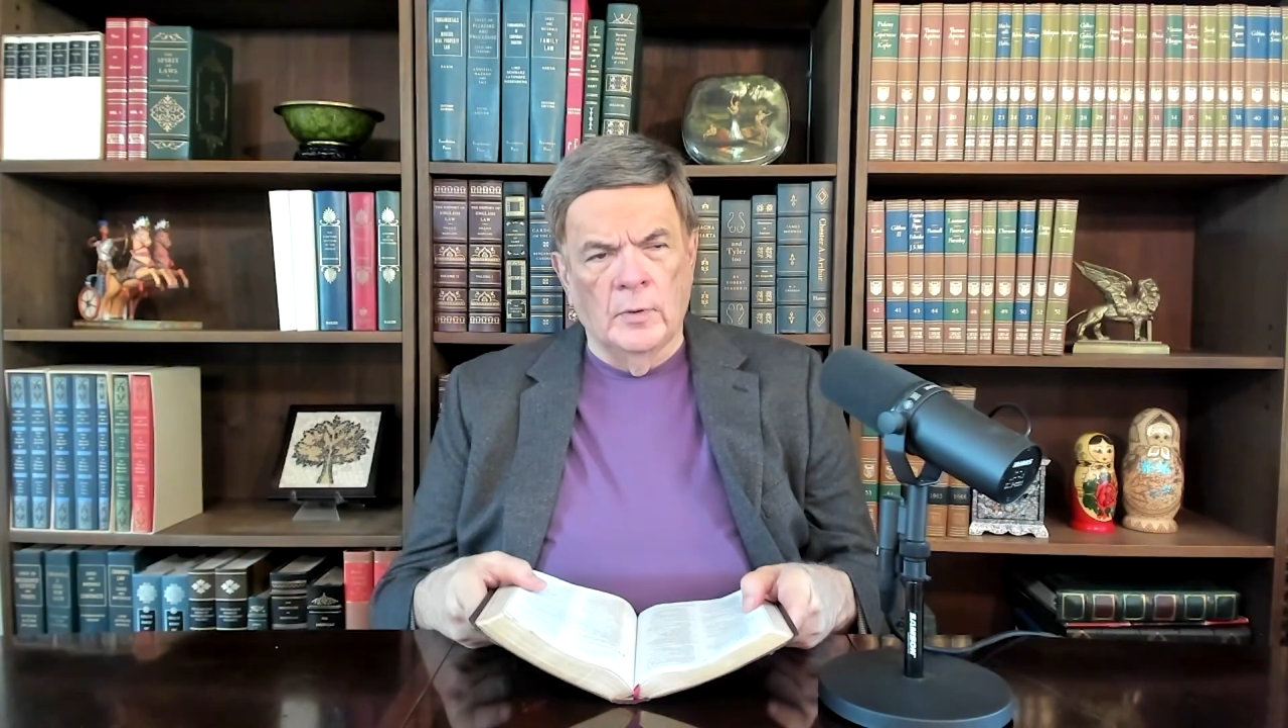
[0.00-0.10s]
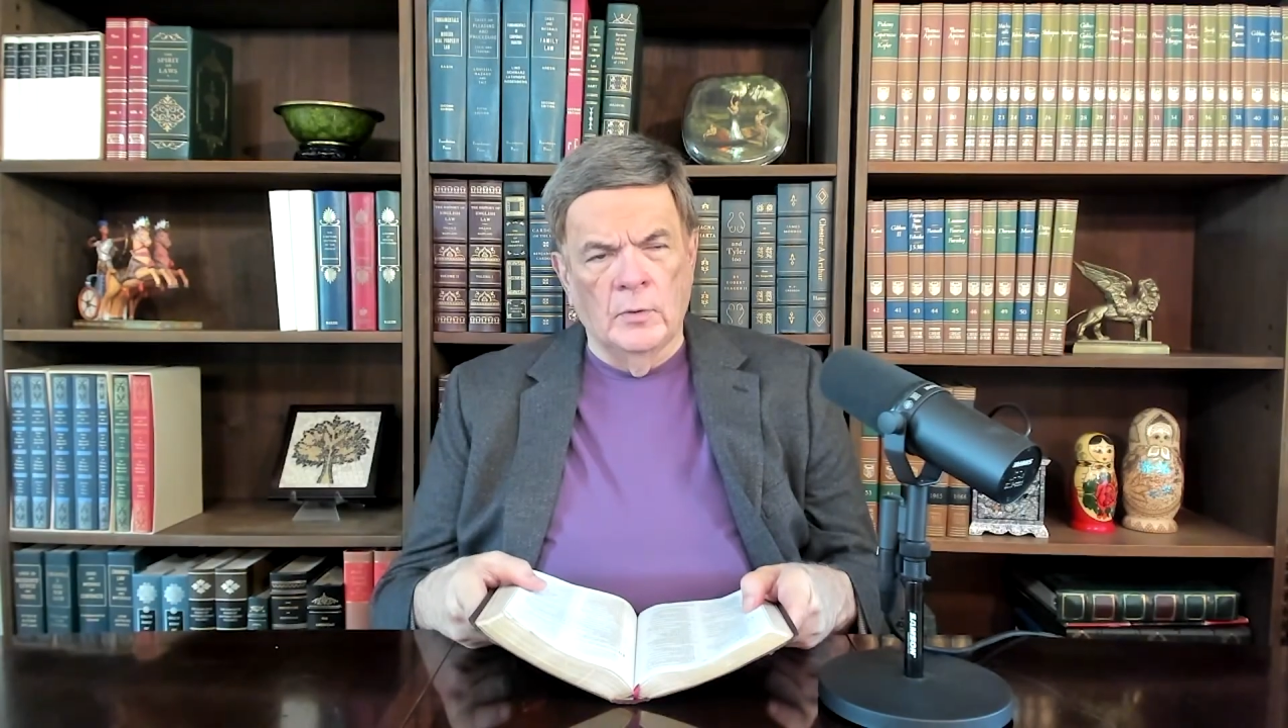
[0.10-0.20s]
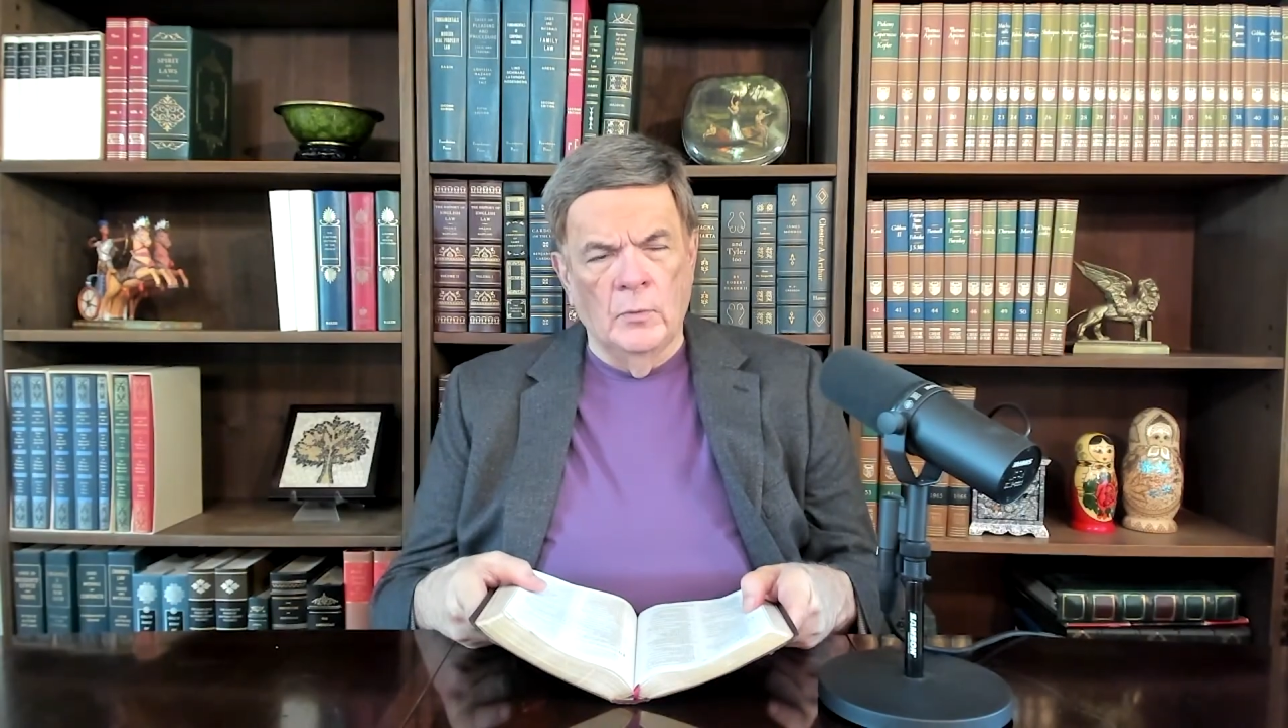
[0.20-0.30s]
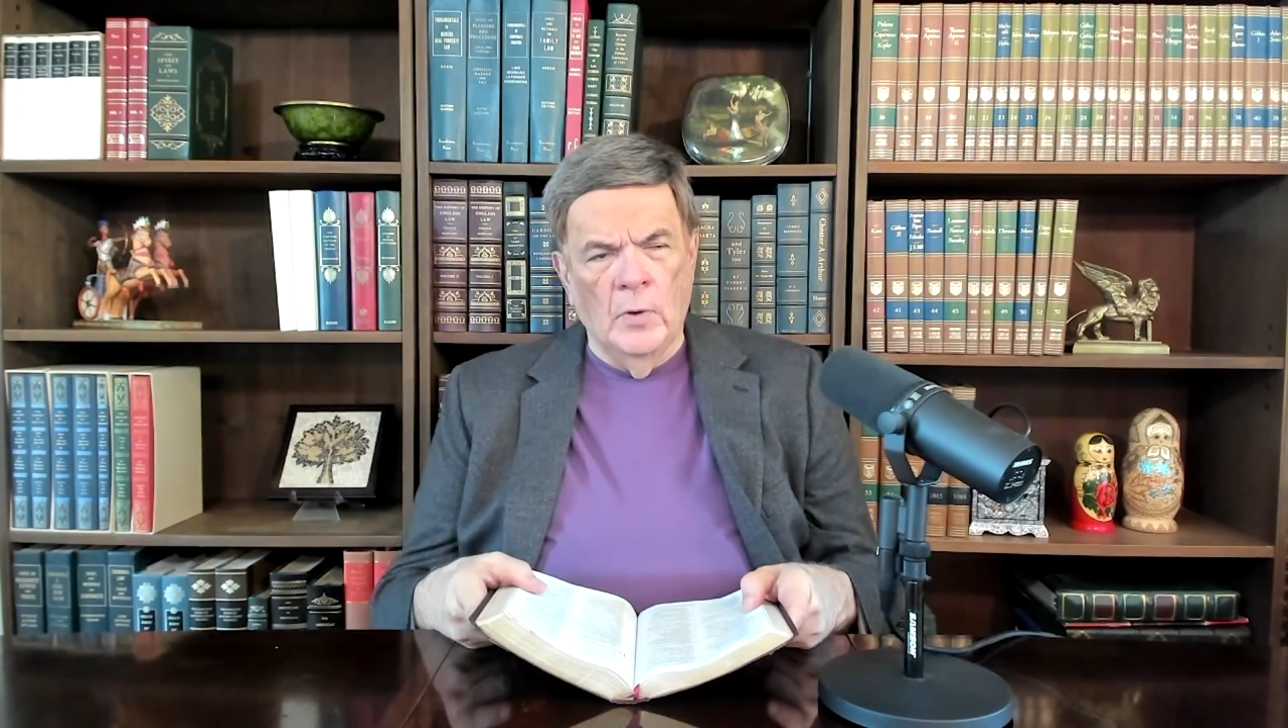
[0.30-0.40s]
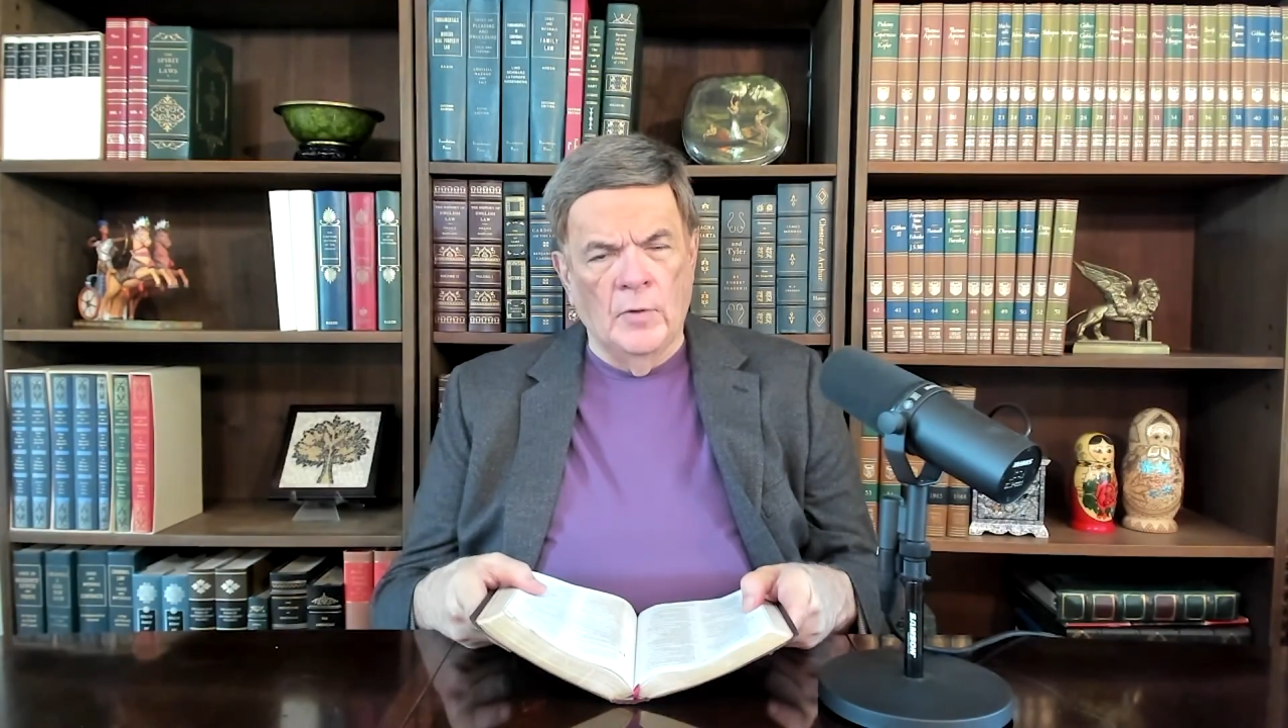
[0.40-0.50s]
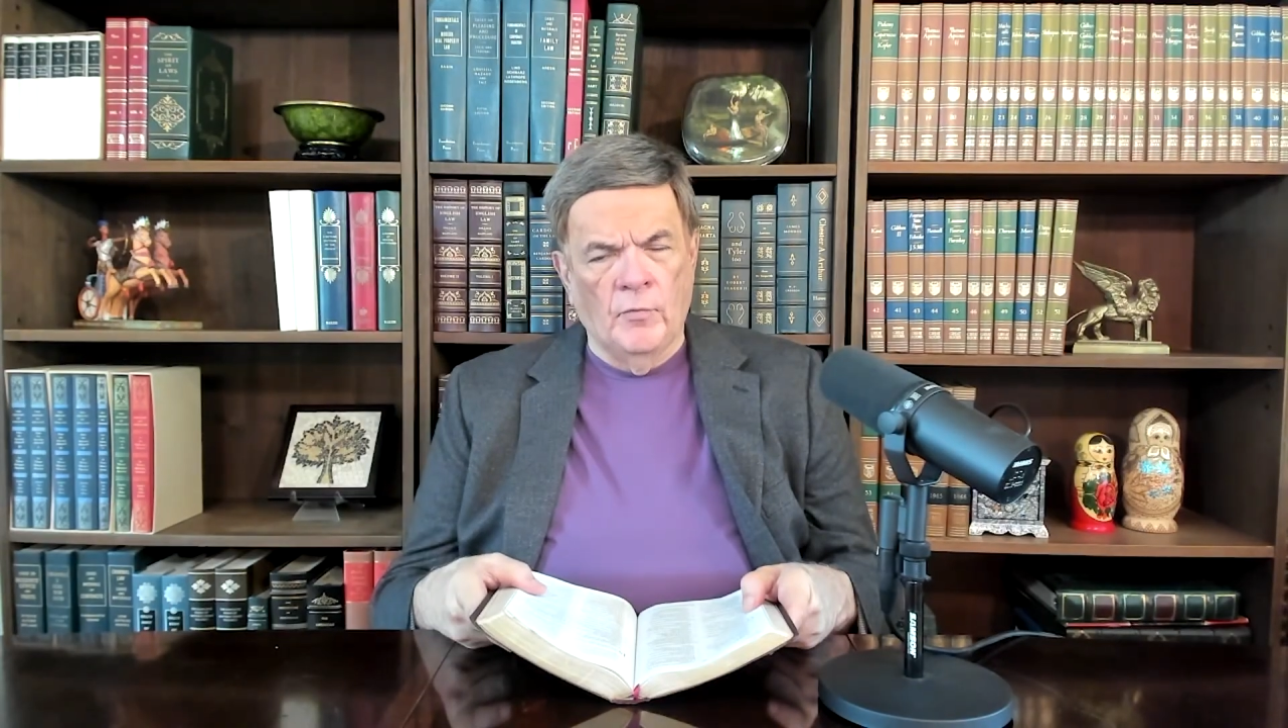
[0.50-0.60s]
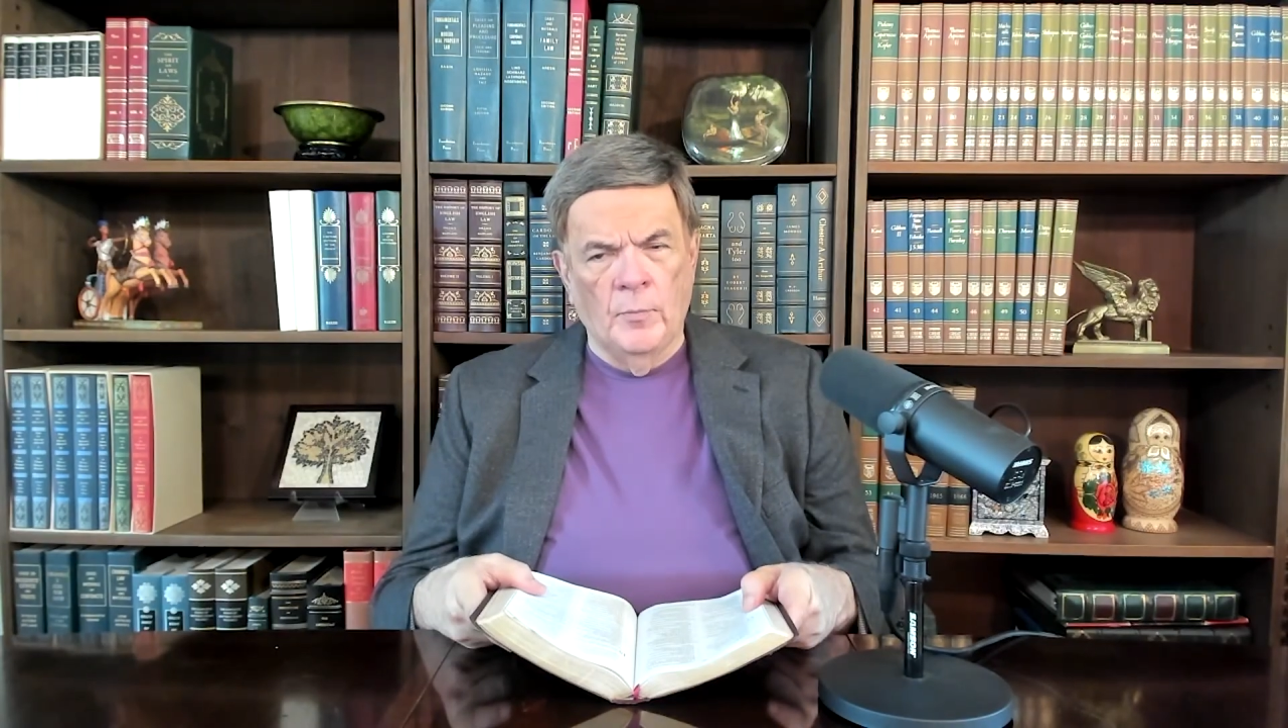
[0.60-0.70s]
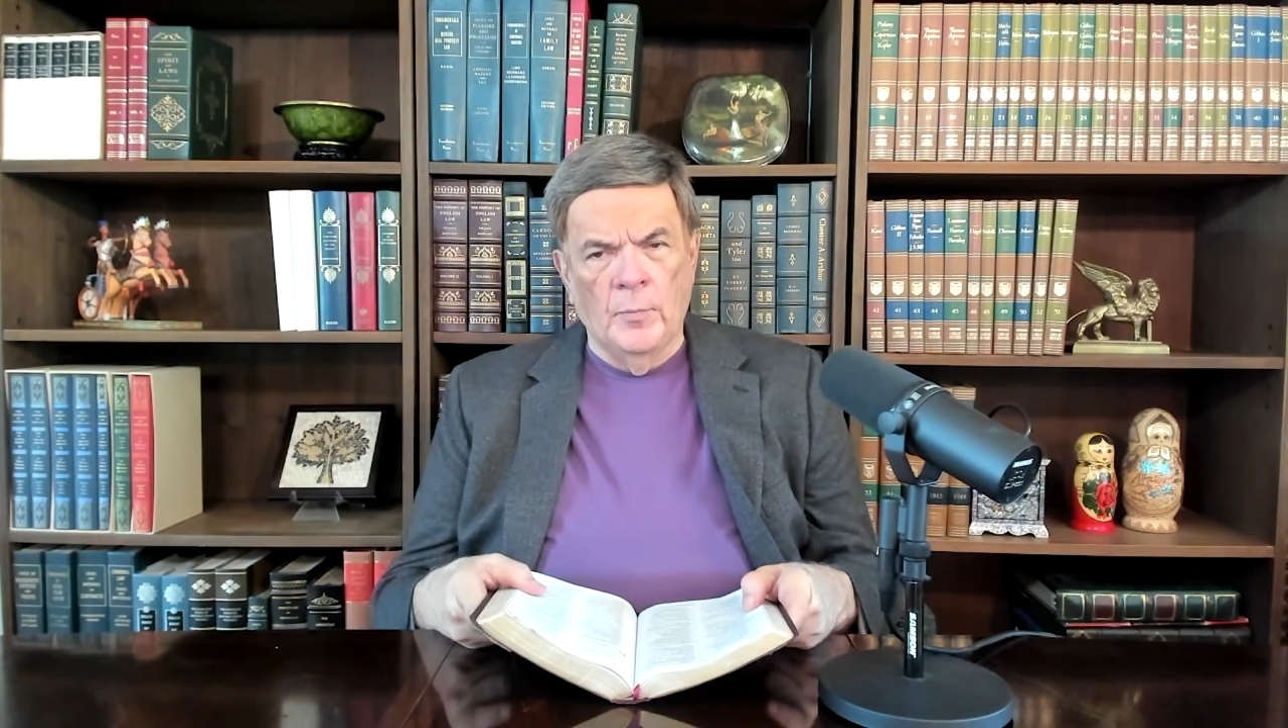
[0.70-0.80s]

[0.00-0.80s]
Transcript: Who has the